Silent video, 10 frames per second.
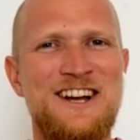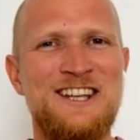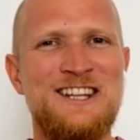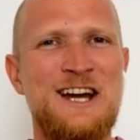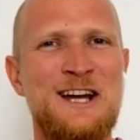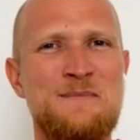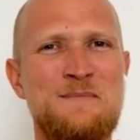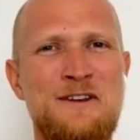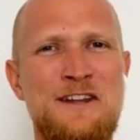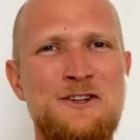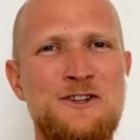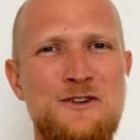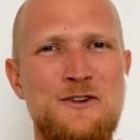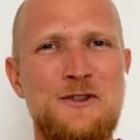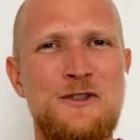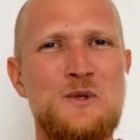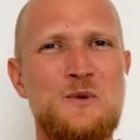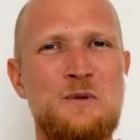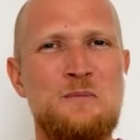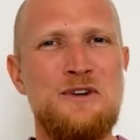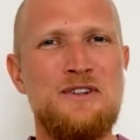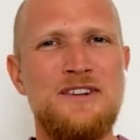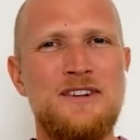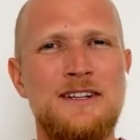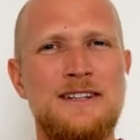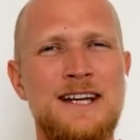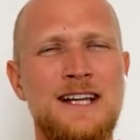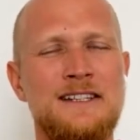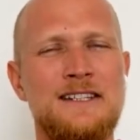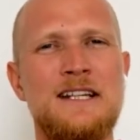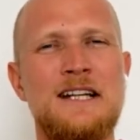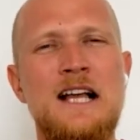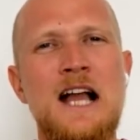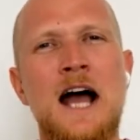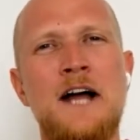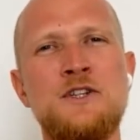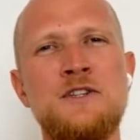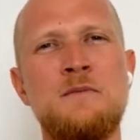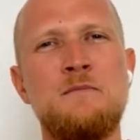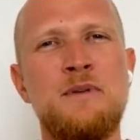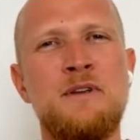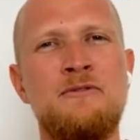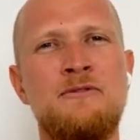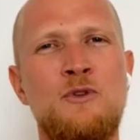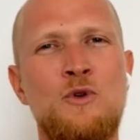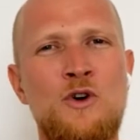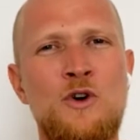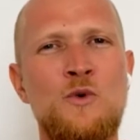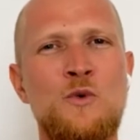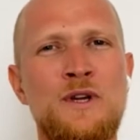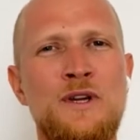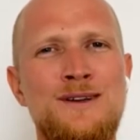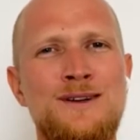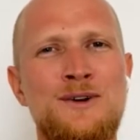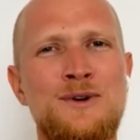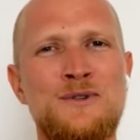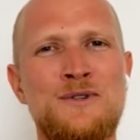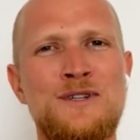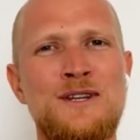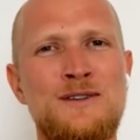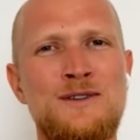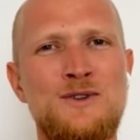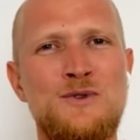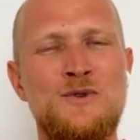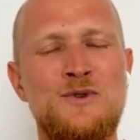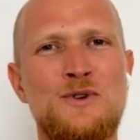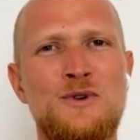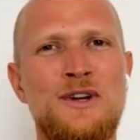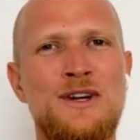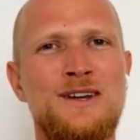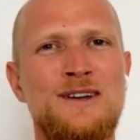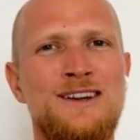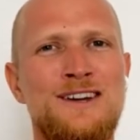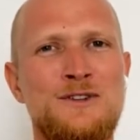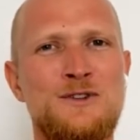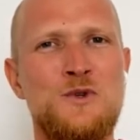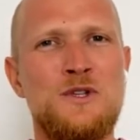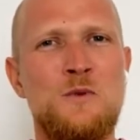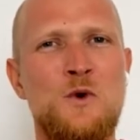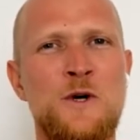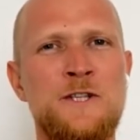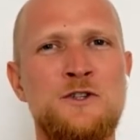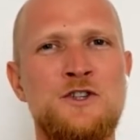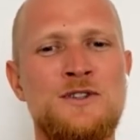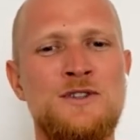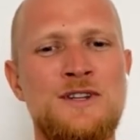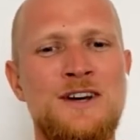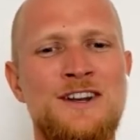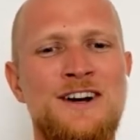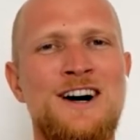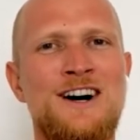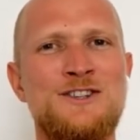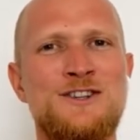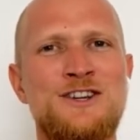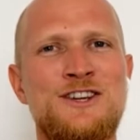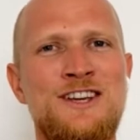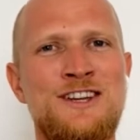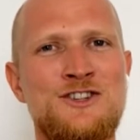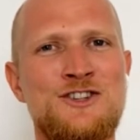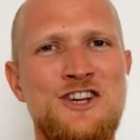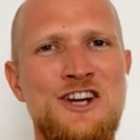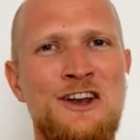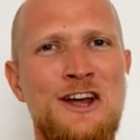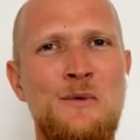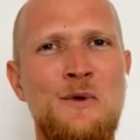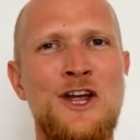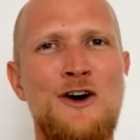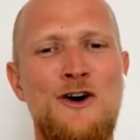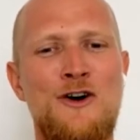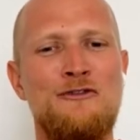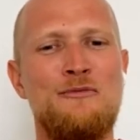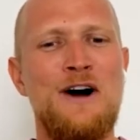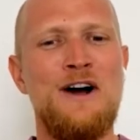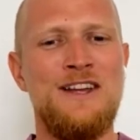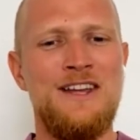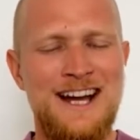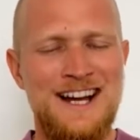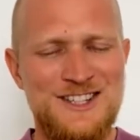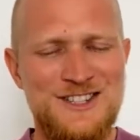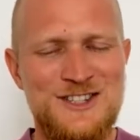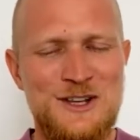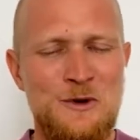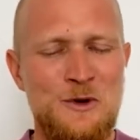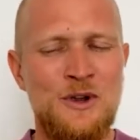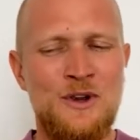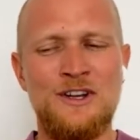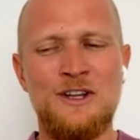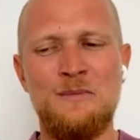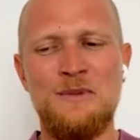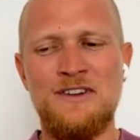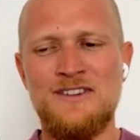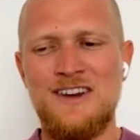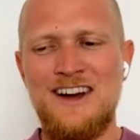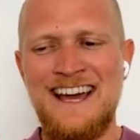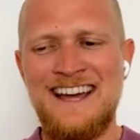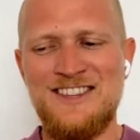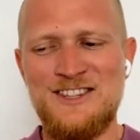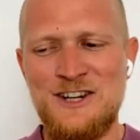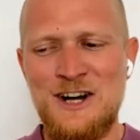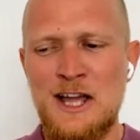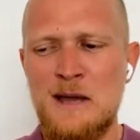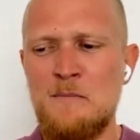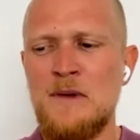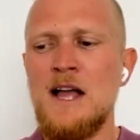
and explanation on this one particular talent. And Justin, before we continue looking into some questions that I ask each and every of my guests, I'm looking a little bit at the time,